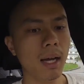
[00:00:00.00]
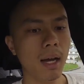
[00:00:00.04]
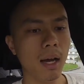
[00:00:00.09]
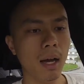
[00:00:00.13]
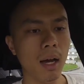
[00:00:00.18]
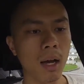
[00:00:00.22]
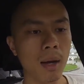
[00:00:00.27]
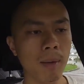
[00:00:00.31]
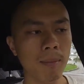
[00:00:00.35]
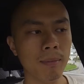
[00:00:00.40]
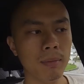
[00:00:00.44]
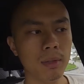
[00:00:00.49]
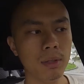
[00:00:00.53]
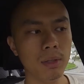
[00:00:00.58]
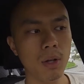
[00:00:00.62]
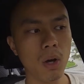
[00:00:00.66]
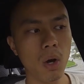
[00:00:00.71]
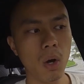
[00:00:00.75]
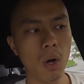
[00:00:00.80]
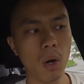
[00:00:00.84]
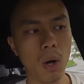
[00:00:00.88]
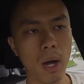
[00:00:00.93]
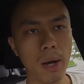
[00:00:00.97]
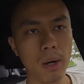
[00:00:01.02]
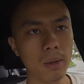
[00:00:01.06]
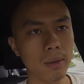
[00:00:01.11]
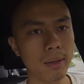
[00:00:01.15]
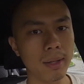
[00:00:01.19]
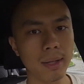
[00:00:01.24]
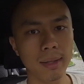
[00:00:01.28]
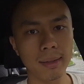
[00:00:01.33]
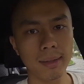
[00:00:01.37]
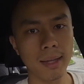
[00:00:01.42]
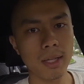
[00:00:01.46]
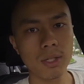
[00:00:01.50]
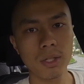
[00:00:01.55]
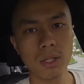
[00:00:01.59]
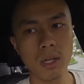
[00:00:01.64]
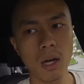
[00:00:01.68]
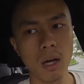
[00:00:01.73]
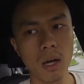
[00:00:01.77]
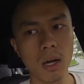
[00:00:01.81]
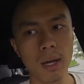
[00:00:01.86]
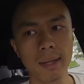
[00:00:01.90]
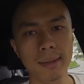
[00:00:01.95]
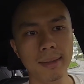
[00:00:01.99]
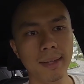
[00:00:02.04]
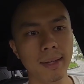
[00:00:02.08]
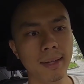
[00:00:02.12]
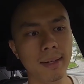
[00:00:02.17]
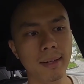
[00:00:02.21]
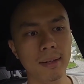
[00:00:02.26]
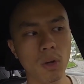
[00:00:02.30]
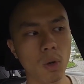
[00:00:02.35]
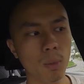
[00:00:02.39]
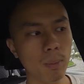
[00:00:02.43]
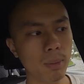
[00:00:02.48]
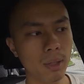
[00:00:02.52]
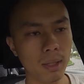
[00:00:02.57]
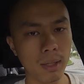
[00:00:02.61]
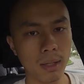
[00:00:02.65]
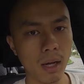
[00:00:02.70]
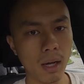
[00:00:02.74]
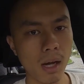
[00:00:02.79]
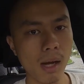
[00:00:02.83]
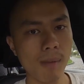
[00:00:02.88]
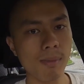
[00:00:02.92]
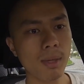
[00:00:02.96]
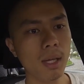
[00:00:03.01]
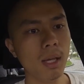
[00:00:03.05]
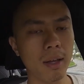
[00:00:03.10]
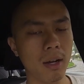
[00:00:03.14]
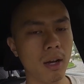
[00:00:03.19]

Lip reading: No, I don't think they saw it. They didn't open it up.